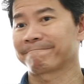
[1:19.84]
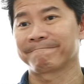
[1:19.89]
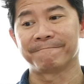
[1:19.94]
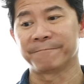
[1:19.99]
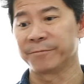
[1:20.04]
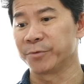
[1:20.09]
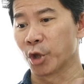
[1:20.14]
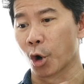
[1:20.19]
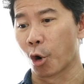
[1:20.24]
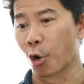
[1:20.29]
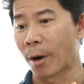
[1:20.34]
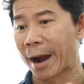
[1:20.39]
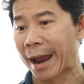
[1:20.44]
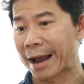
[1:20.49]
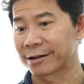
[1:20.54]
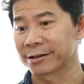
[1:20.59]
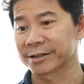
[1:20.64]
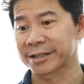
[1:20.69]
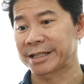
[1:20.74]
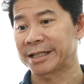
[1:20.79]
no
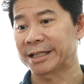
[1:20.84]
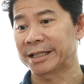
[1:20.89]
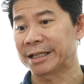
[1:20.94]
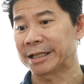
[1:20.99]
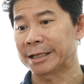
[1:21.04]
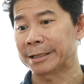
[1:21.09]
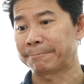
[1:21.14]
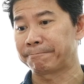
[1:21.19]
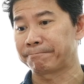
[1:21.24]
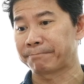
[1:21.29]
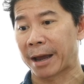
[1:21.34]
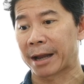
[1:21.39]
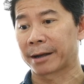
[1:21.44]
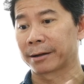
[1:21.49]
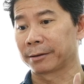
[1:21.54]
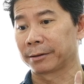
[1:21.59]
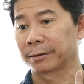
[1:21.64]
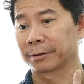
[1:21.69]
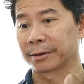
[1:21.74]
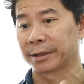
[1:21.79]
LCD
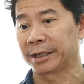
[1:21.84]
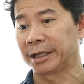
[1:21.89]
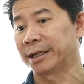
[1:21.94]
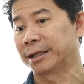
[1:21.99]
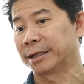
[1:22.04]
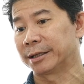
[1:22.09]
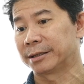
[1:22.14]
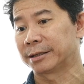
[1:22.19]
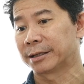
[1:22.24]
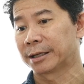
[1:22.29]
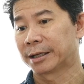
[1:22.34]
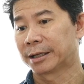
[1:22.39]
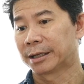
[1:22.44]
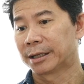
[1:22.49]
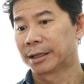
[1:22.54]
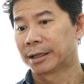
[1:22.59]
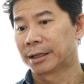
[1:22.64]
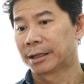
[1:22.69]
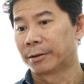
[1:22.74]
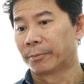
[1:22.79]
panel needed.
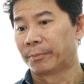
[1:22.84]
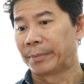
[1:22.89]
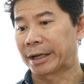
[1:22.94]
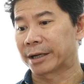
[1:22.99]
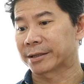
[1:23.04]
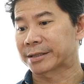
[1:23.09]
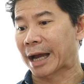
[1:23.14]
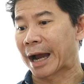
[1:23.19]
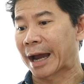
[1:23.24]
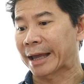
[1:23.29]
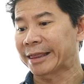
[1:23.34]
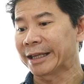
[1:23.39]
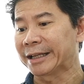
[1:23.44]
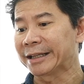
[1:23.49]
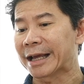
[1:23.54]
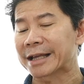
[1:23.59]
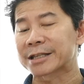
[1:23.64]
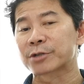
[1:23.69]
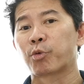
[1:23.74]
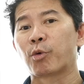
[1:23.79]
Because I
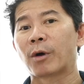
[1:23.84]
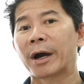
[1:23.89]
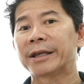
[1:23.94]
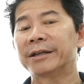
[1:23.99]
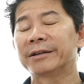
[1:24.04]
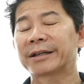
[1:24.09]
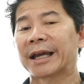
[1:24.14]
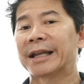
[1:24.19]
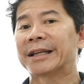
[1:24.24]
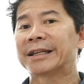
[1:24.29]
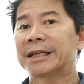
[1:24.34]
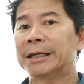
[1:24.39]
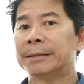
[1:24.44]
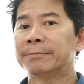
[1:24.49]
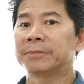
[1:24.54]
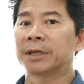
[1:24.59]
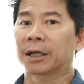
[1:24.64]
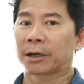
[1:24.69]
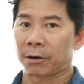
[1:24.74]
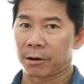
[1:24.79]
think that's why you can
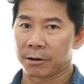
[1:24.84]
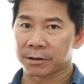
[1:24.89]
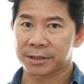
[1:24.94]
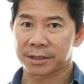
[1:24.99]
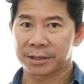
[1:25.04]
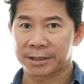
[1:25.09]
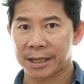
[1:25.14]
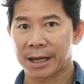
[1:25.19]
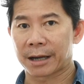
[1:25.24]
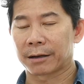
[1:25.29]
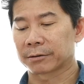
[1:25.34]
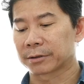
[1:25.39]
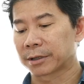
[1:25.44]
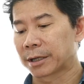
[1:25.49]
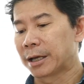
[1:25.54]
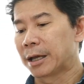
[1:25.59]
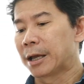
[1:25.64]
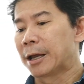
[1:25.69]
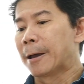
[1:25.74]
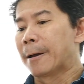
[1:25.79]
keep the cost down.
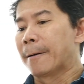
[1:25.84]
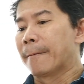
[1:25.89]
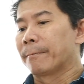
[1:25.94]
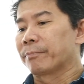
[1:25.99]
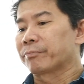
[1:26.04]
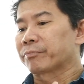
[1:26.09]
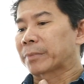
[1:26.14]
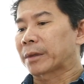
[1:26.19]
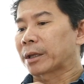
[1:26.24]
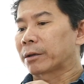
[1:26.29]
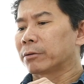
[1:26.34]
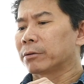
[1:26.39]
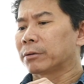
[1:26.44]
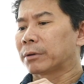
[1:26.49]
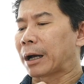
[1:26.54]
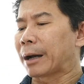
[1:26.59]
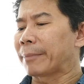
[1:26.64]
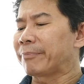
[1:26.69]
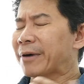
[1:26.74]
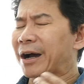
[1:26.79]

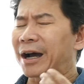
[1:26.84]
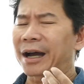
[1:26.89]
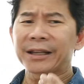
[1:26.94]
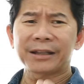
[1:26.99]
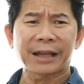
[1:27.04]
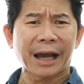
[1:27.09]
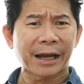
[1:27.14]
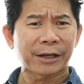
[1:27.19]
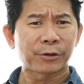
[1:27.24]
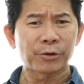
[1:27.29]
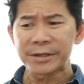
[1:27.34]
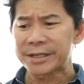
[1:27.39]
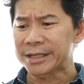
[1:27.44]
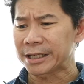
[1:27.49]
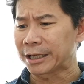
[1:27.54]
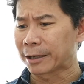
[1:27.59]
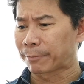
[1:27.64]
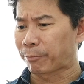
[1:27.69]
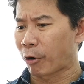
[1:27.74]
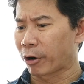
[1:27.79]
I don't
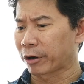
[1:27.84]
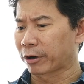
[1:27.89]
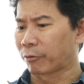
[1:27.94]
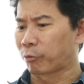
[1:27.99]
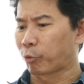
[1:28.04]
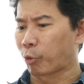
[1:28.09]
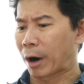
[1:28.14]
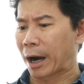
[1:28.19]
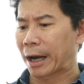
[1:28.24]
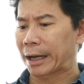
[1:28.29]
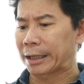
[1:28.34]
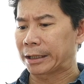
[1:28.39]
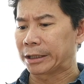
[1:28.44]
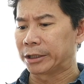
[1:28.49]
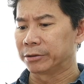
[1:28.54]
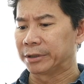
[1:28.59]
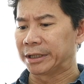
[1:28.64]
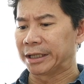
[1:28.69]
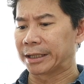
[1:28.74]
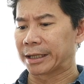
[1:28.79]
see the point of why
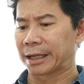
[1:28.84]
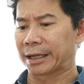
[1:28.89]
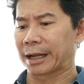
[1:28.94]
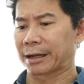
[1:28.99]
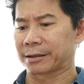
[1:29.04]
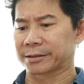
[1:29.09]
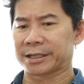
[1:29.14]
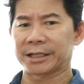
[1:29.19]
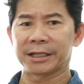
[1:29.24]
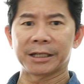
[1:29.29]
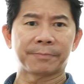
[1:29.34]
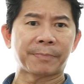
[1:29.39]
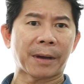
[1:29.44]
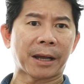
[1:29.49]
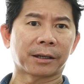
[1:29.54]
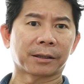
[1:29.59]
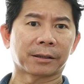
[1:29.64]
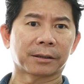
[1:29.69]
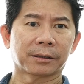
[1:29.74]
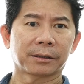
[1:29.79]
you need an LCD
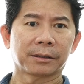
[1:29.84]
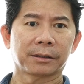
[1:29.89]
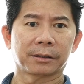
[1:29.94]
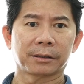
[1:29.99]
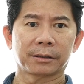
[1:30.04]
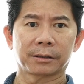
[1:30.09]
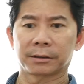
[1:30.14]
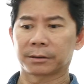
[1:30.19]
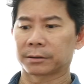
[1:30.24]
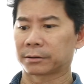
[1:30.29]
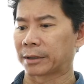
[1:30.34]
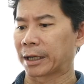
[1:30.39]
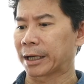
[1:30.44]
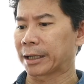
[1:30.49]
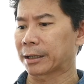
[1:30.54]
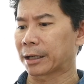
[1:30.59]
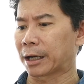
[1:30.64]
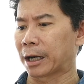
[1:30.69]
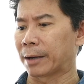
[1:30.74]
panel, right?